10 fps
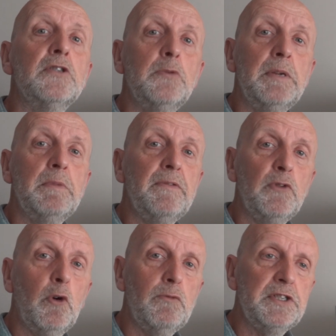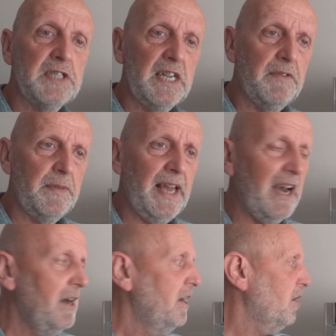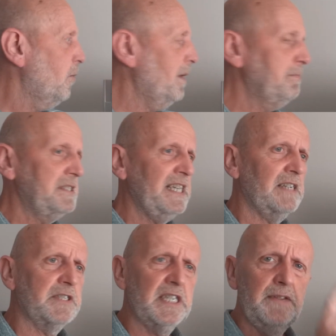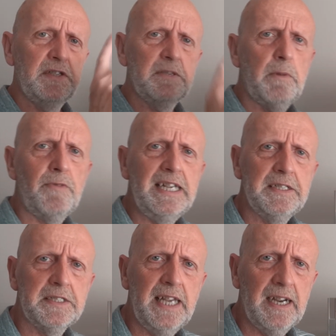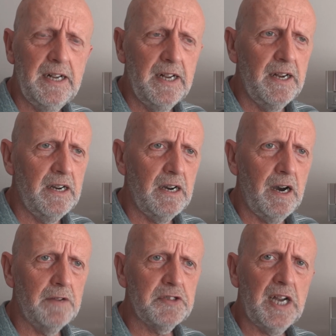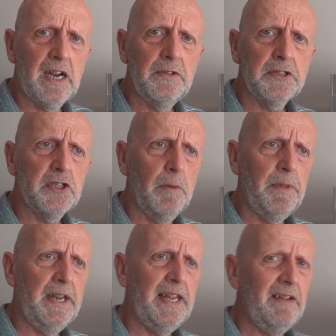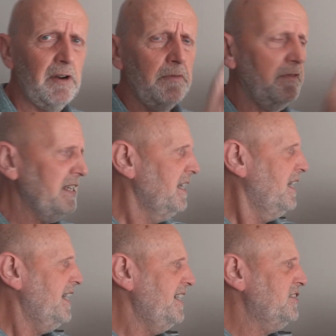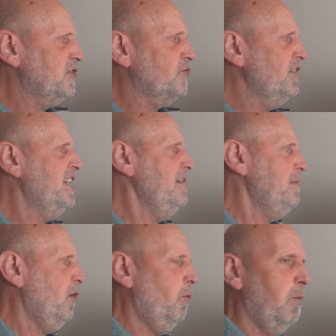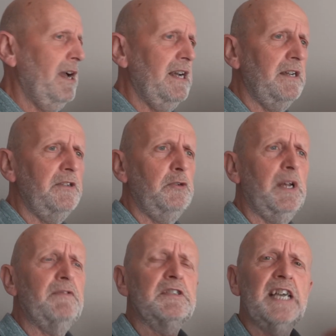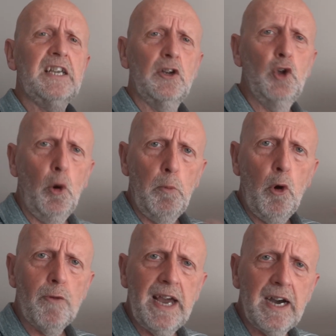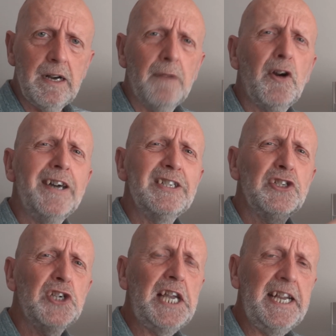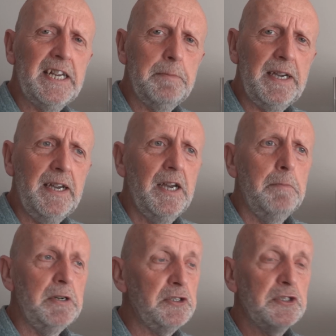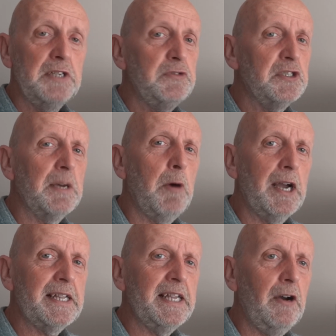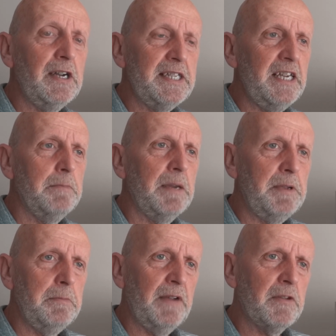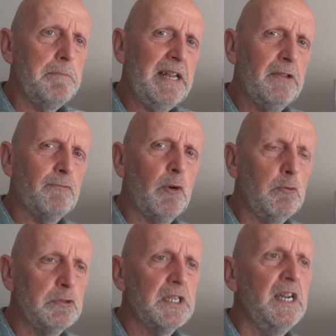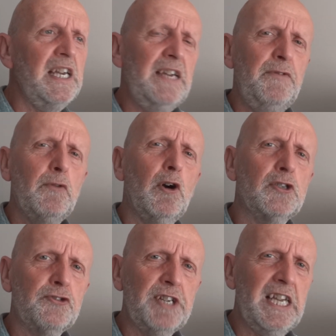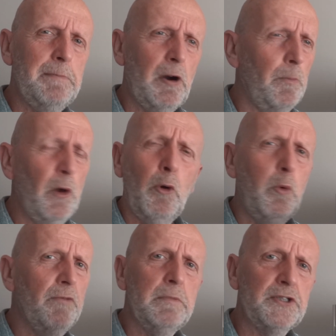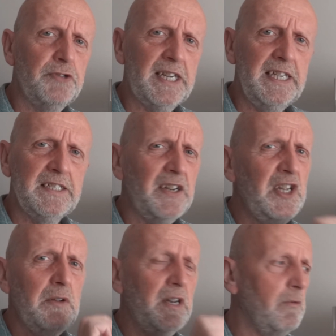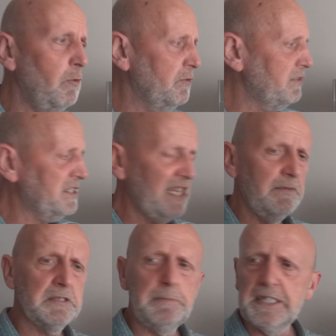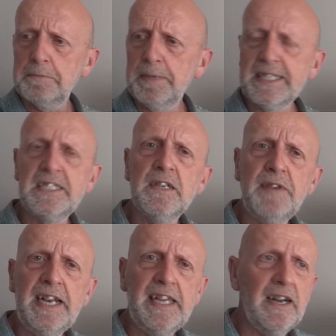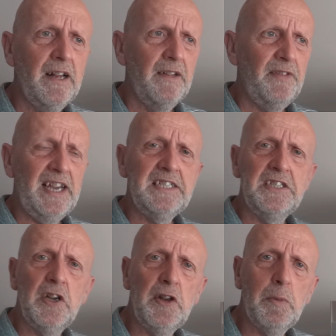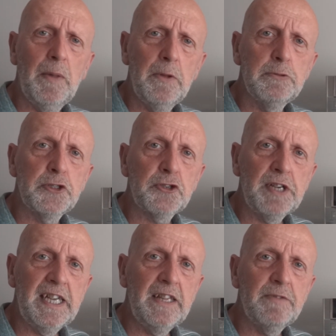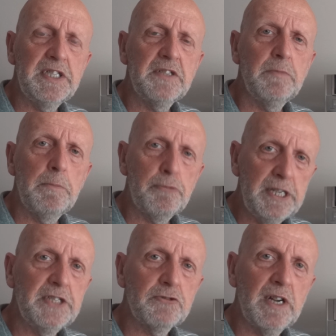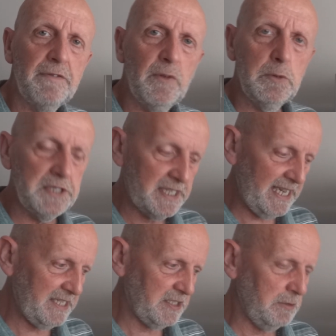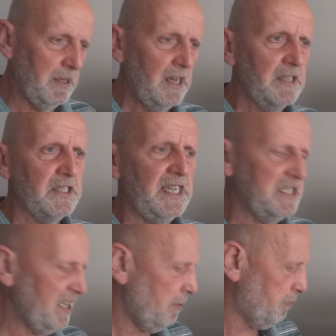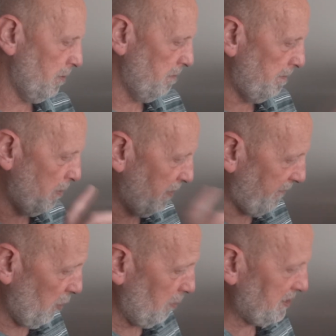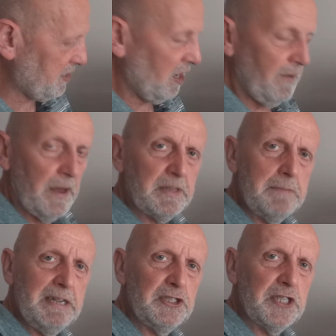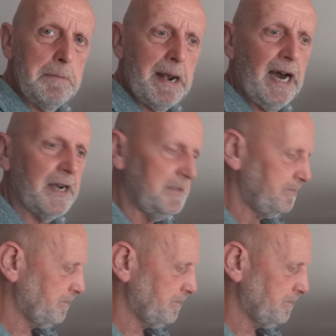doing your receiver. Now, on one particular receiver, some Marantz there, uh, I've stuck at the top there now, hopefully. It's a tricky bowl where you have to take a lot more out. I've kind of cheated a bit, but just gives you some idea, maybe you have to bend the rules if you've got a tricky bowl. Not all of them are tricky. It's only, you know, all the receivers and bits and pieces I've had here, that is the only one that was tricky. The rest of them are pretty straightforward to get to, so that's no problem. but before we start, I did mention a plug.